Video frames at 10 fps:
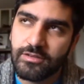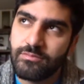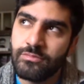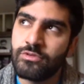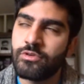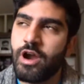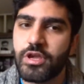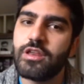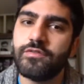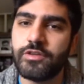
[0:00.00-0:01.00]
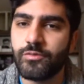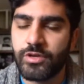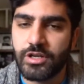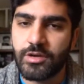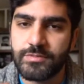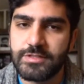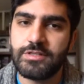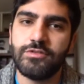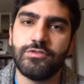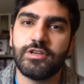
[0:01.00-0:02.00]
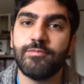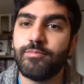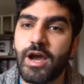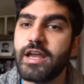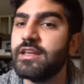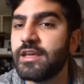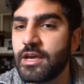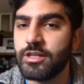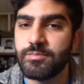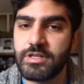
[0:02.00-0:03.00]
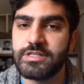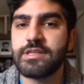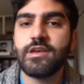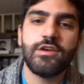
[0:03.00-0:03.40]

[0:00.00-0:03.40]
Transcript: more creatively when it comes to combining elements.